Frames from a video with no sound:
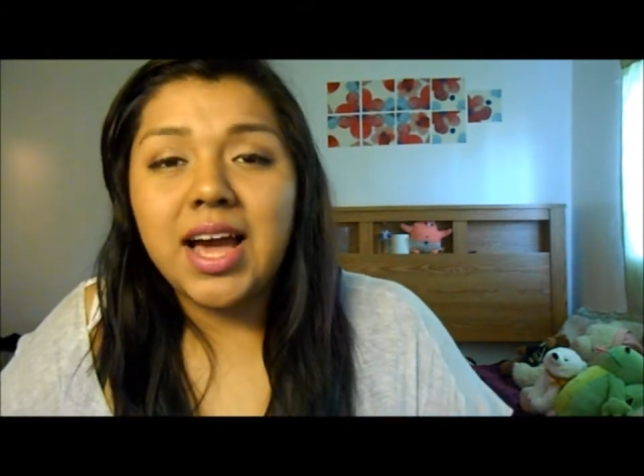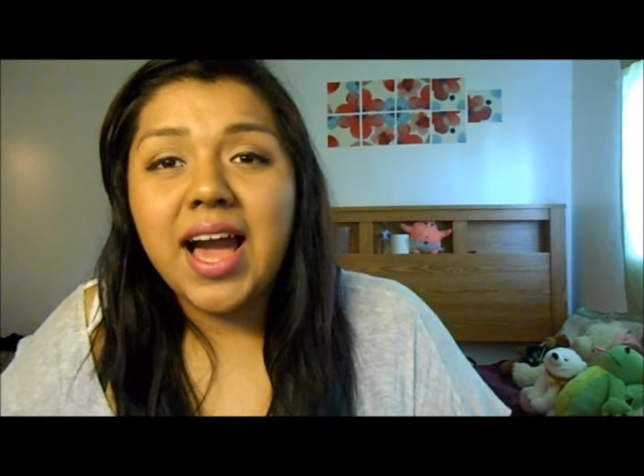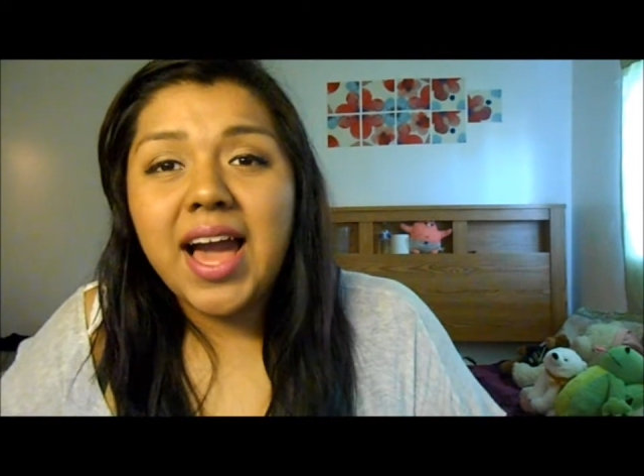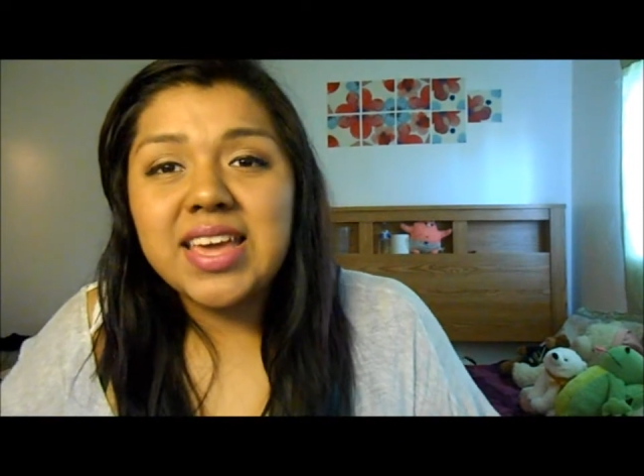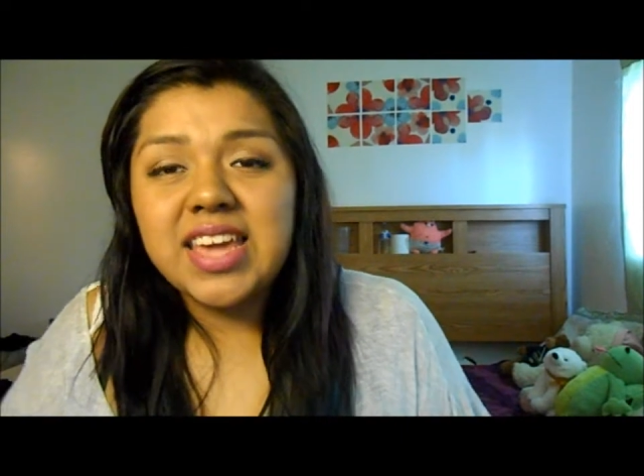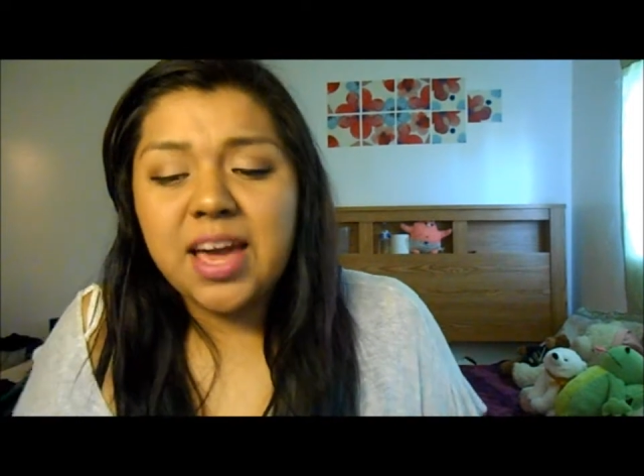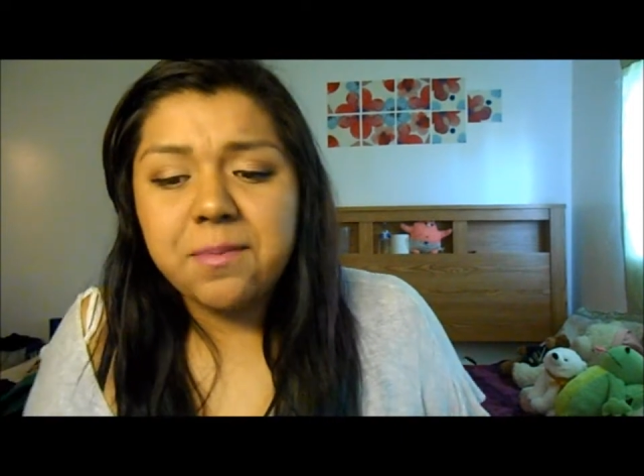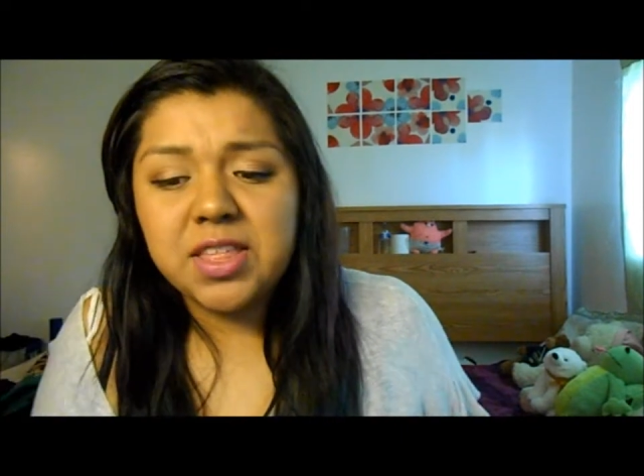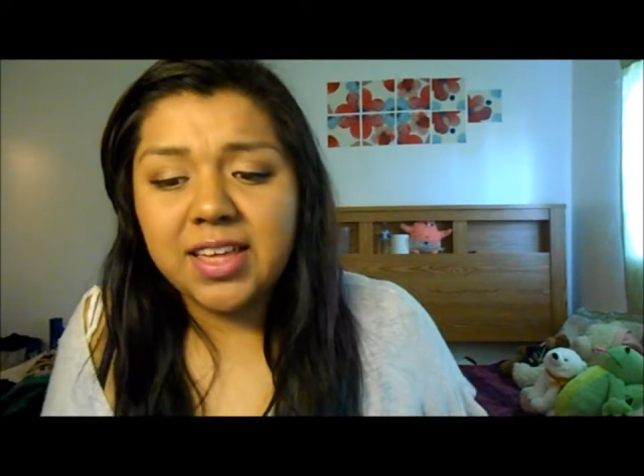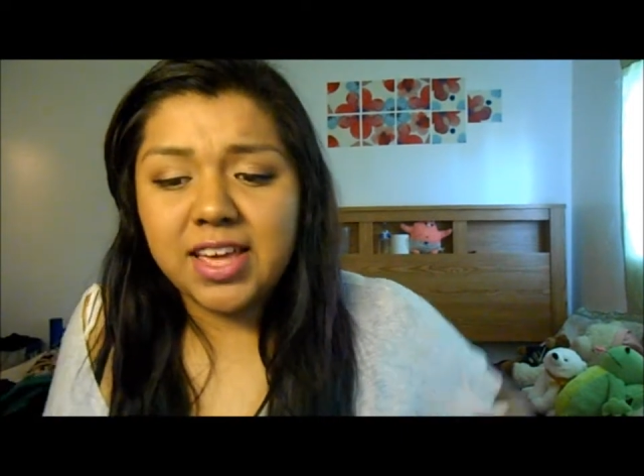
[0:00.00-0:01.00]
I can't
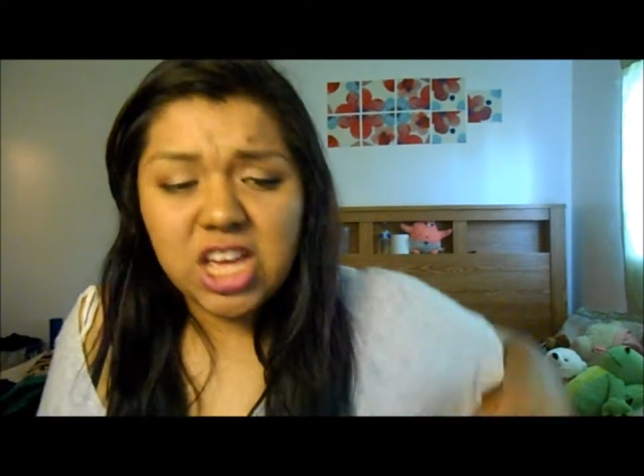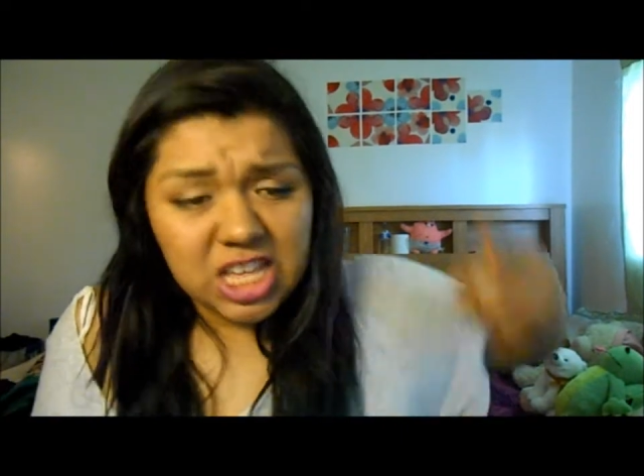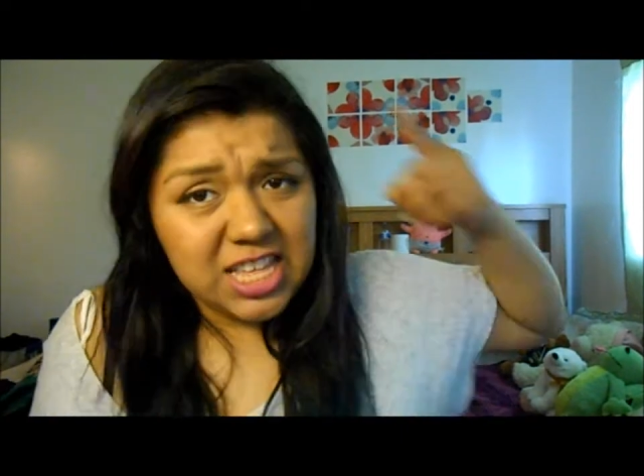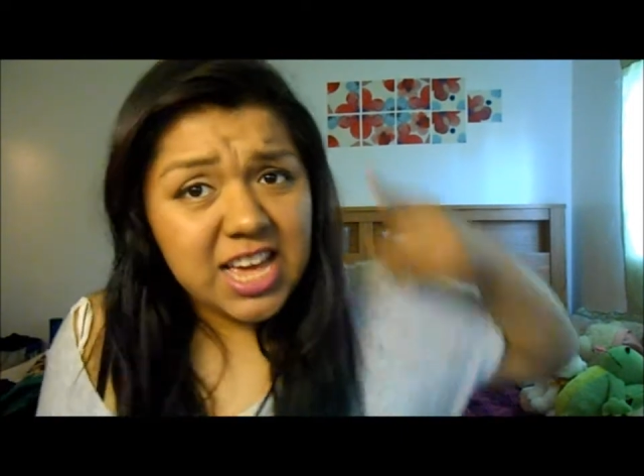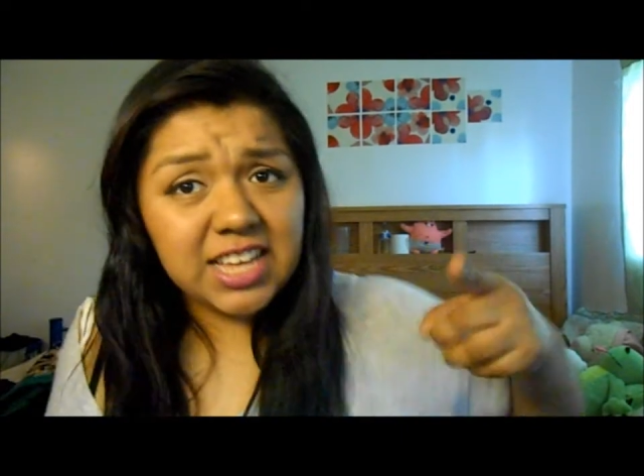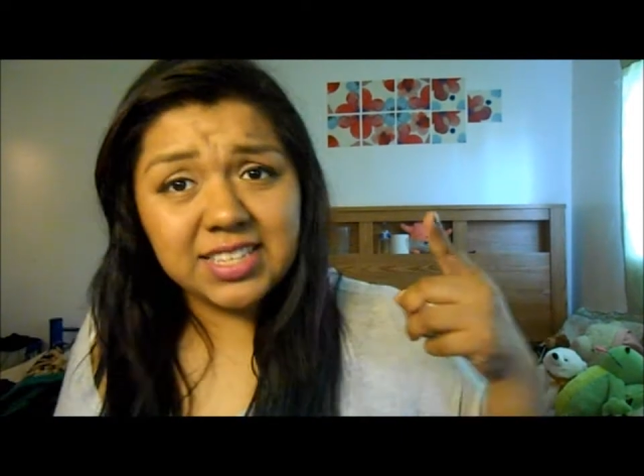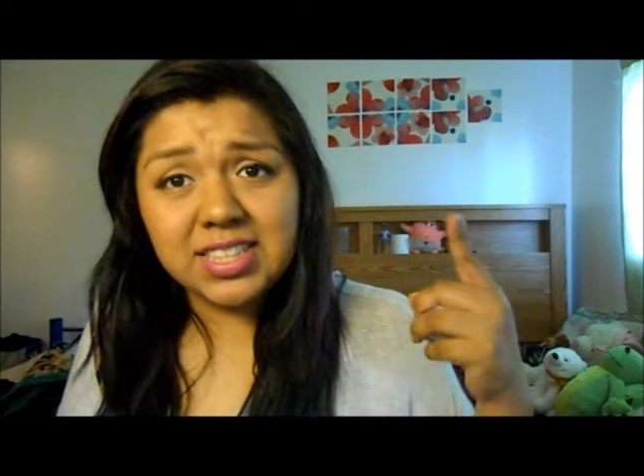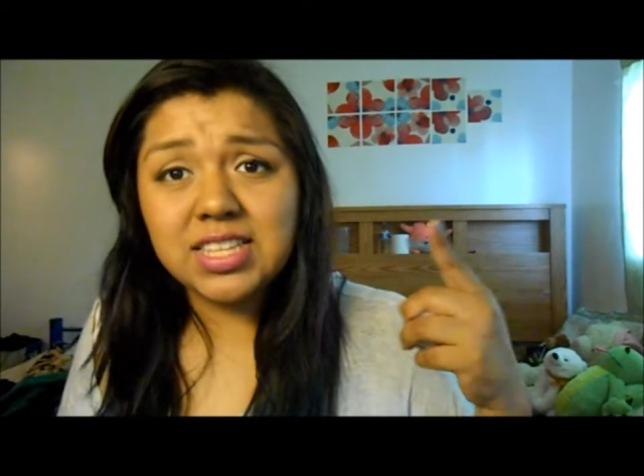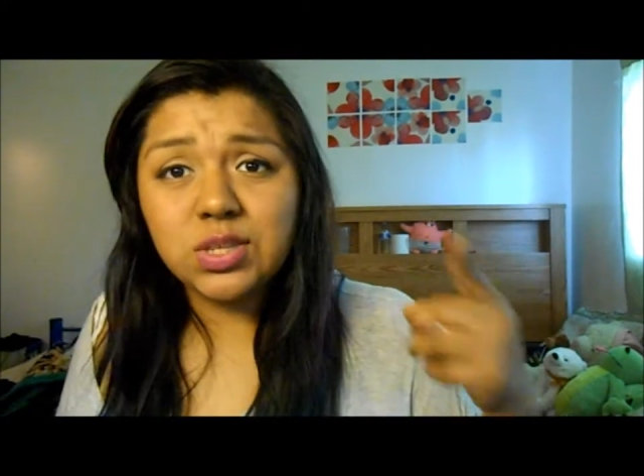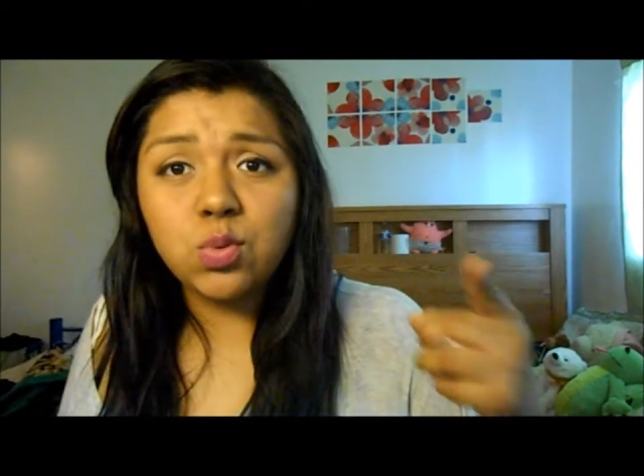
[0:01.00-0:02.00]
be like, yes,
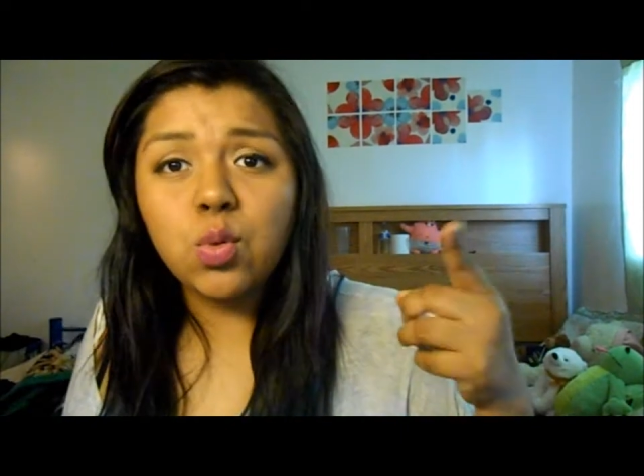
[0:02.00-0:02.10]
this